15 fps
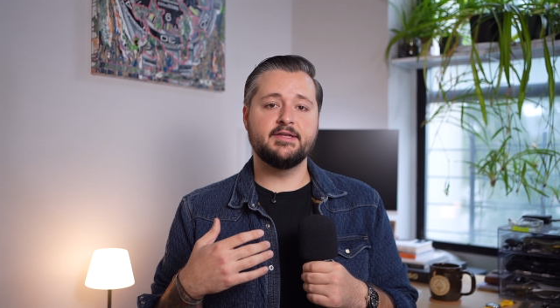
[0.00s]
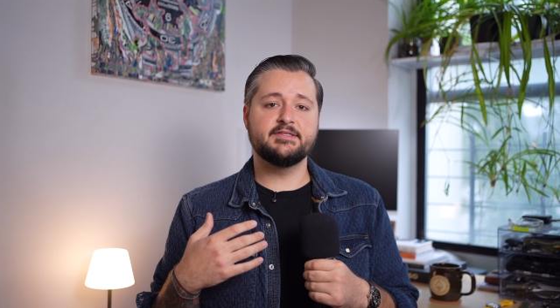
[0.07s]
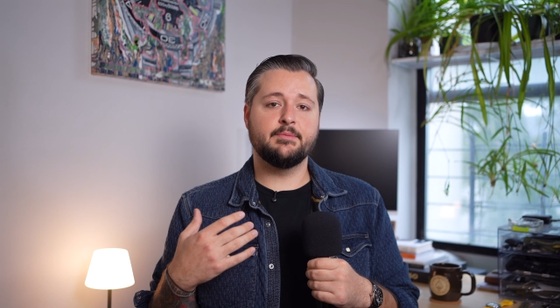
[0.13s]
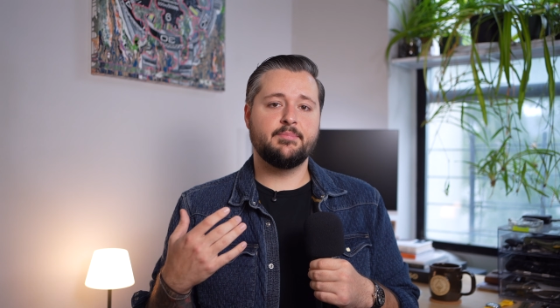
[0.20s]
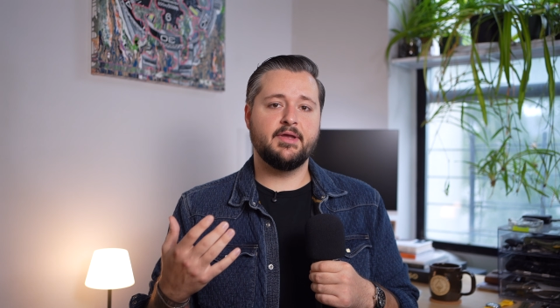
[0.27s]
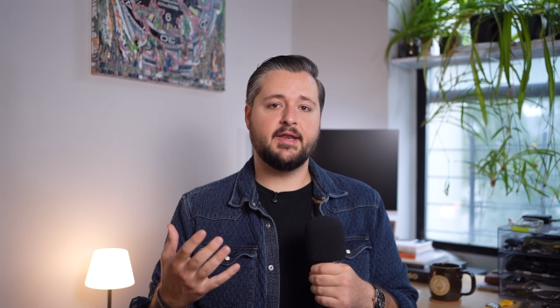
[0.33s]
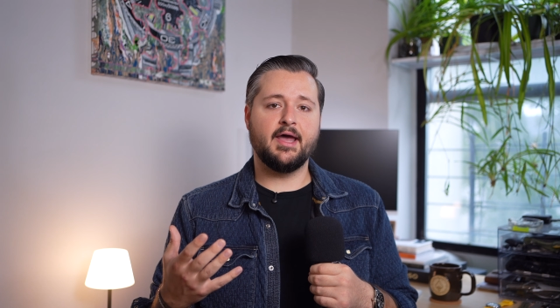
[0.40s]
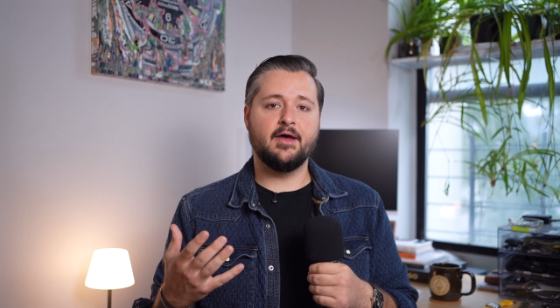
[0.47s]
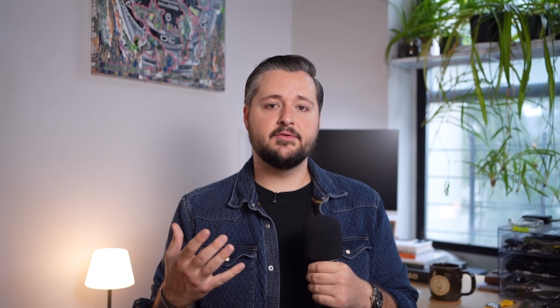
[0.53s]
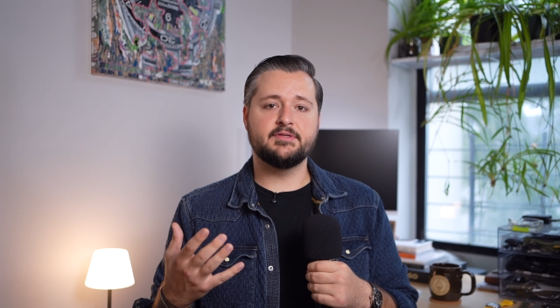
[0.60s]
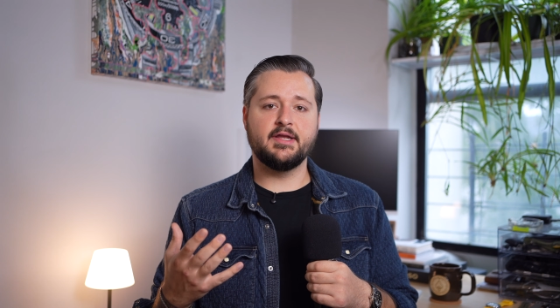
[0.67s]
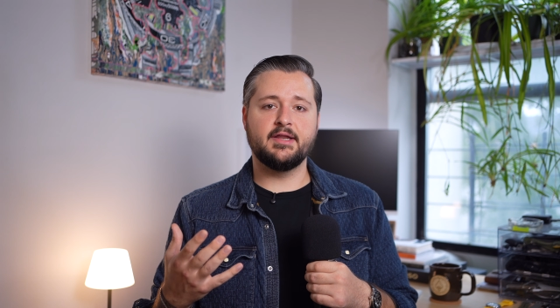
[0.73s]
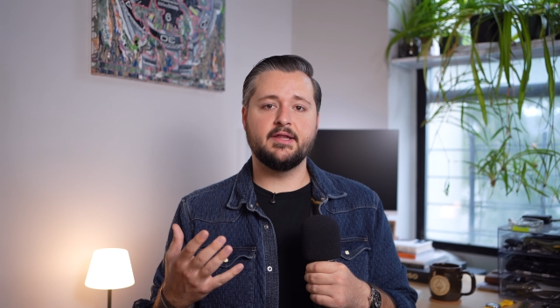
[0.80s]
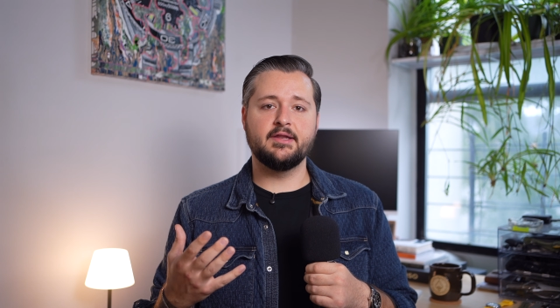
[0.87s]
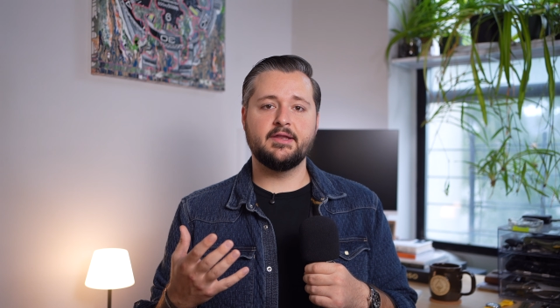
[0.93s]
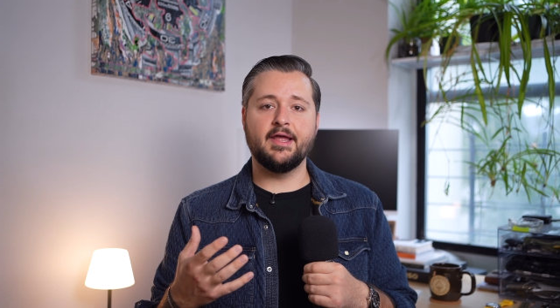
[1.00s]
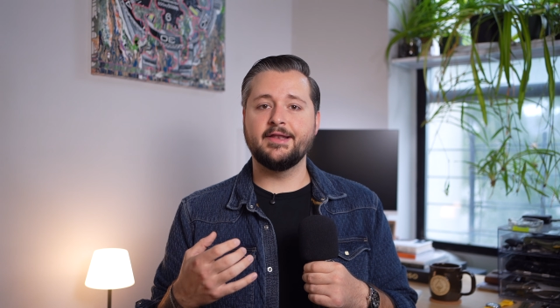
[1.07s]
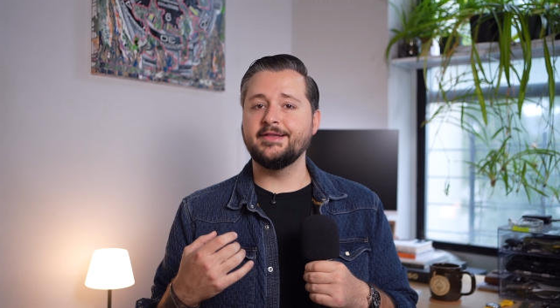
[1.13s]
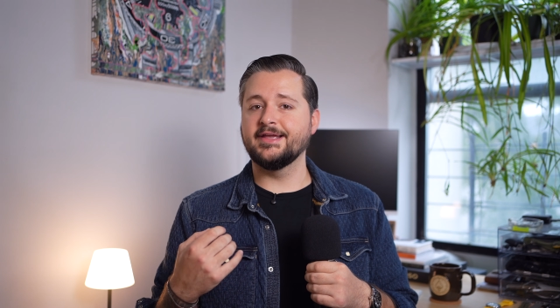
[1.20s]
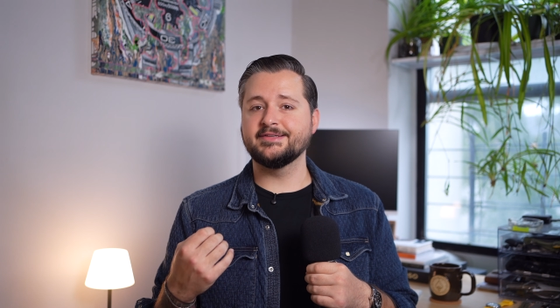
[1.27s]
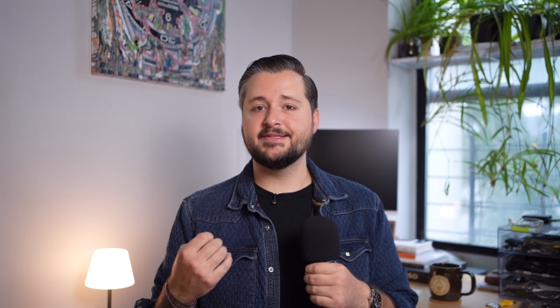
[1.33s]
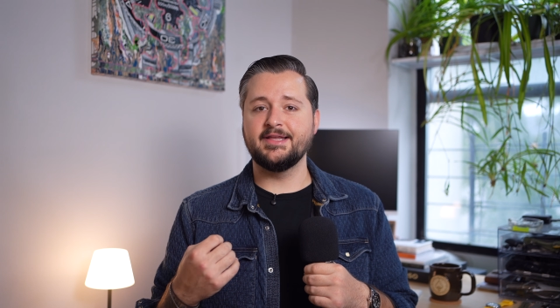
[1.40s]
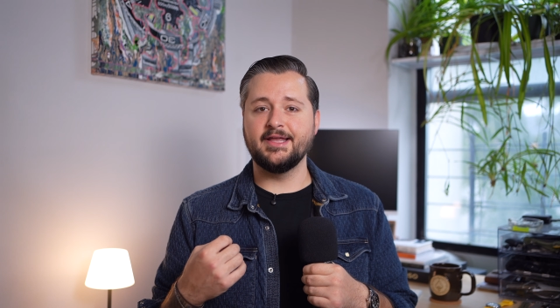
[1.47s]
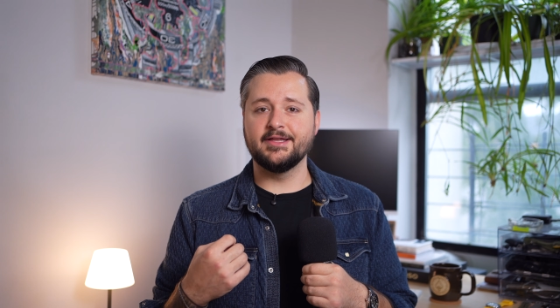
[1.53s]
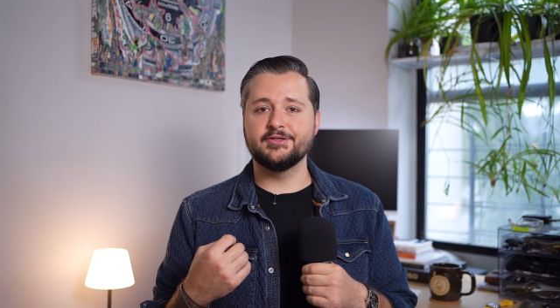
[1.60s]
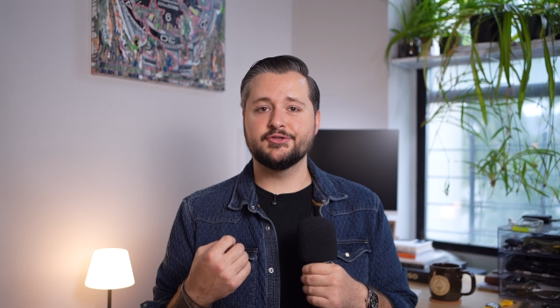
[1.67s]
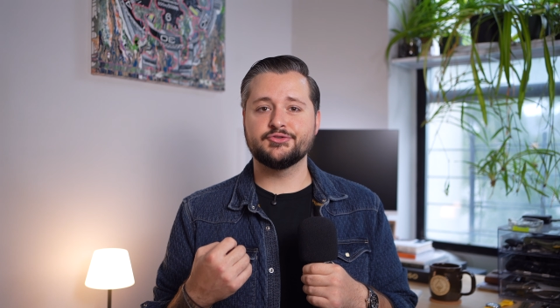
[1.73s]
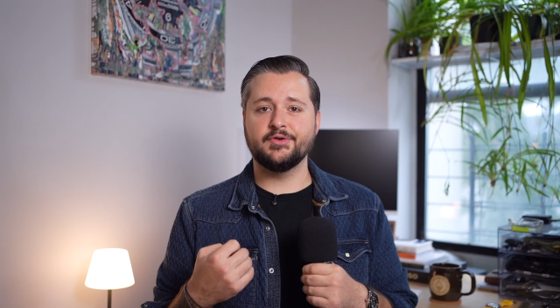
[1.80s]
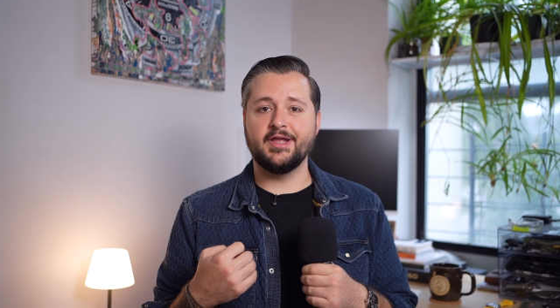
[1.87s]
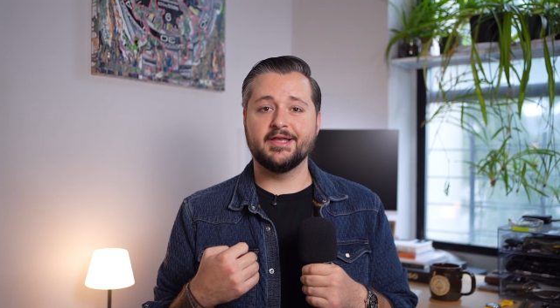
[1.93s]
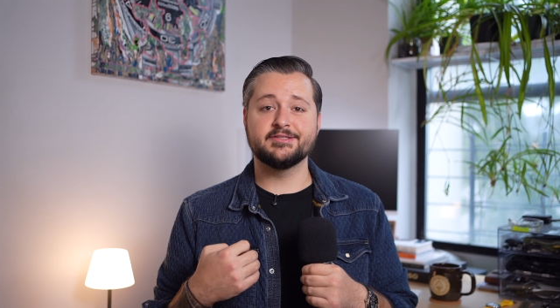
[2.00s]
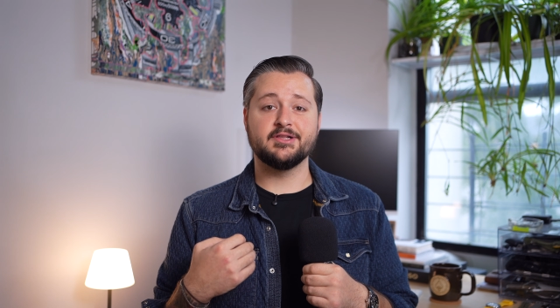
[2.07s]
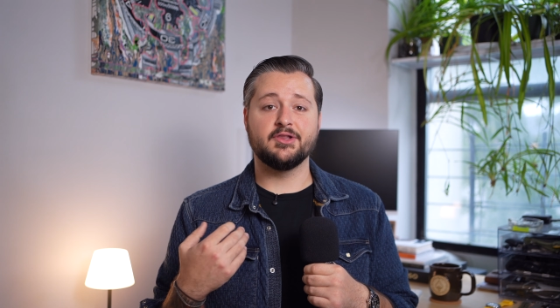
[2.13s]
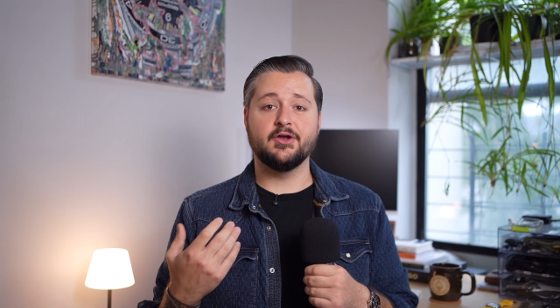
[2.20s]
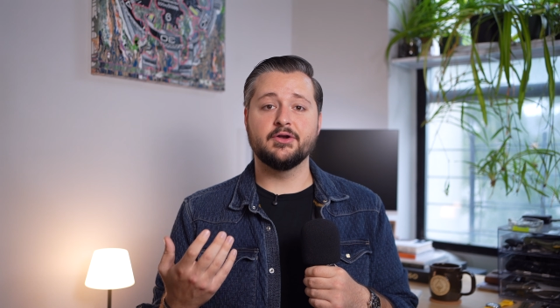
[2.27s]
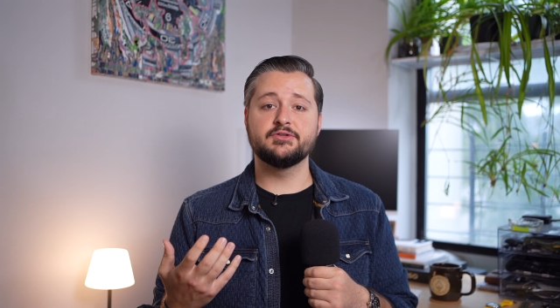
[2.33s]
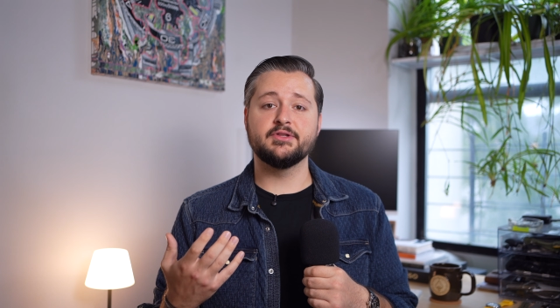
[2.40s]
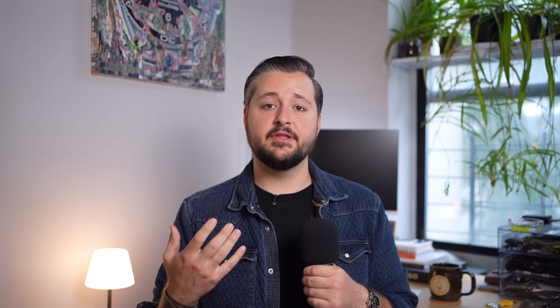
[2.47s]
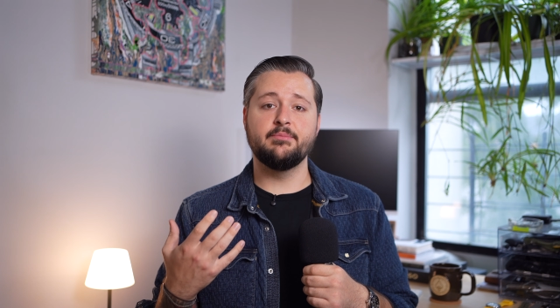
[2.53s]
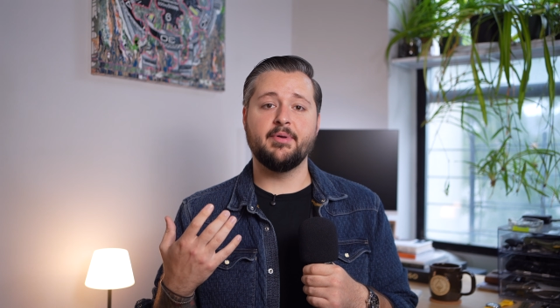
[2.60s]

is a bit outdated, and yes, the industry has largely